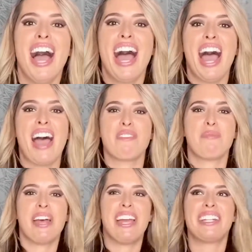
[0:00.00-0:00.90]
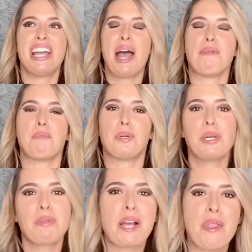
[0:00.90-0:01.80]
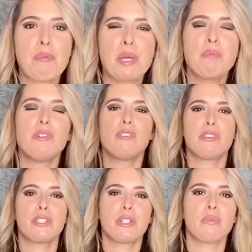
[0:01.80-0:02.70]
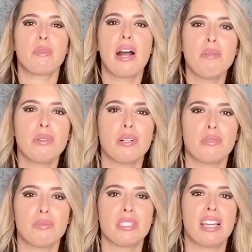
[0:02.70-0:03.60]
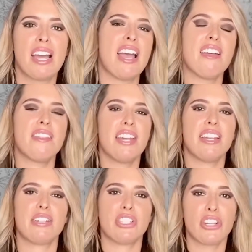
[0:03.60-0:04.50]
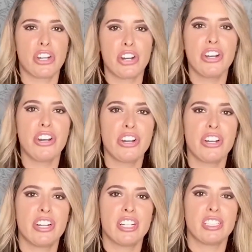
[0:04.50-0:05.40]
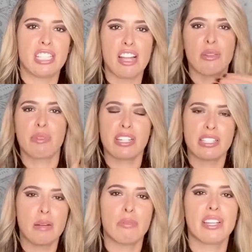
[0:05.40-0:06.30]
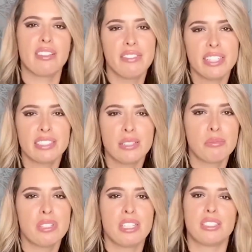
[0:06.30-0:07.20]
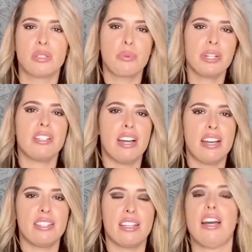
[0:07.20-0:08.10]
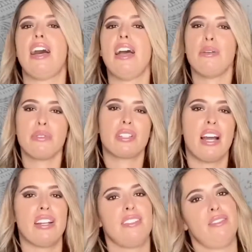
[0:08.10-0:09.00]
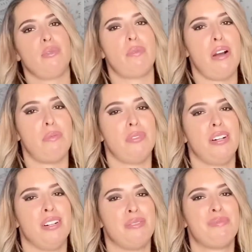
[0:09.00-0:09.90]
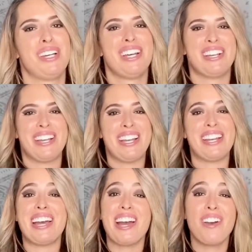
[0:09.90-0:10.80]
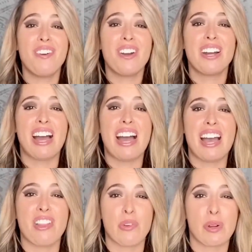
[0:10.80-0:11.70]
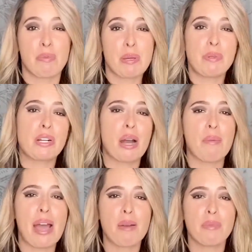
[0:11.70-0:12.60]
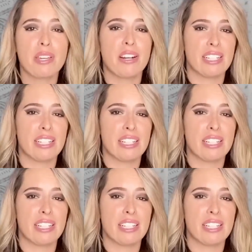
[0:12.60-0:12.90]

have been blaming other people for certain problems. And then it took her telling me to stop playing the victim to realize that I was kind of the problem. And now, when people come at me all